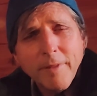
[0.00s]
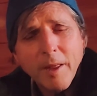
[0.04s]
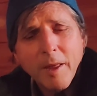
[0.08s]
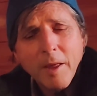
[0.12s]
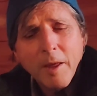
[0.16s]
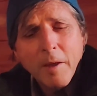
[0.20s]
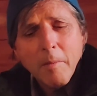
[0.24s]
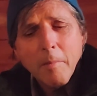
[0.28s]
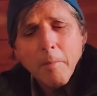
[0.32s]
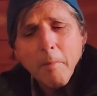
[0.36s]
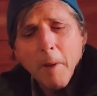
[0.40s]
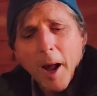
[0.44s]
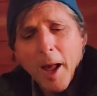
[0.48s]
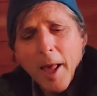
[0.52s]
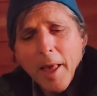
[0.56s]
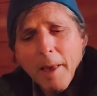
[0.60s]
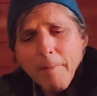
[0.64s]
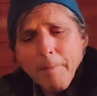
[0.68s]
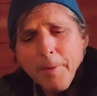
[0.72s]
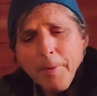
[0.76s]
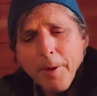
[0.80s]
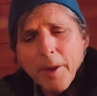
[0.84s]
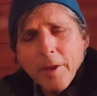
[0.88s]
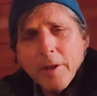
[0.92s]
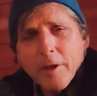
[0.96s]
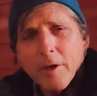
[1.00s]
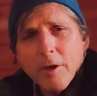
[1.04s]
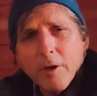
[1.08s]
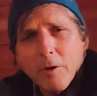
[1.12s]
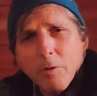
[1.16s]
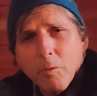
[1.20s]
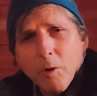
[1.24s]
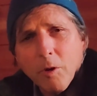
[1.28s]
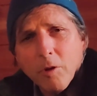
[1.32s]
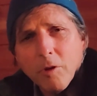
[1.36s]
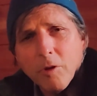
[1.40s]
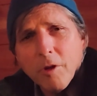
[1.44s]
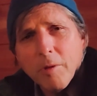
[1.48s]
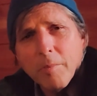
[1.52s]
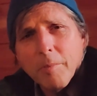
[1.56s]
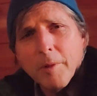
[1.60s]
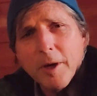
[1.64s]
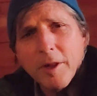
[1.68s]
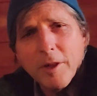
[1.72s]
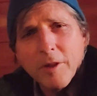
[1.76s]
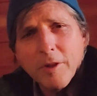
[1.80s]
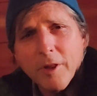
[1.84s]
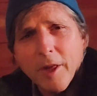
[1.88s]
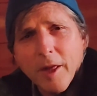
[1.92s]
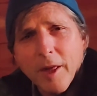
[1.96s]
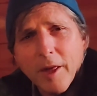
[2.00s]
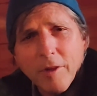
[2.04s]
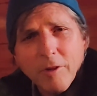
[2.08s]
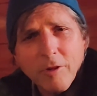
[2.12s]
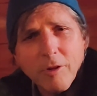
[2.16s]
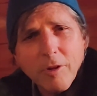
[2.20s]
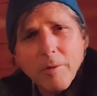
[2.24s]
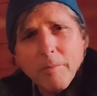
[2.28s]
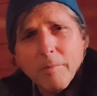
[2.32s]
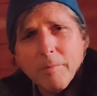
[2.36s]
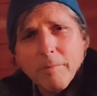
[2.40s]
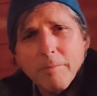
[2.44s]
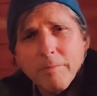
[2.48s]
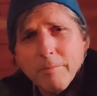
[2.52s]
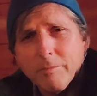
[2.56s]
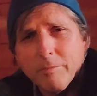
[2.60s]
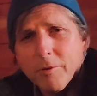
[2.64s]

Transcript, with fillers: My opinion or what somebody says, some,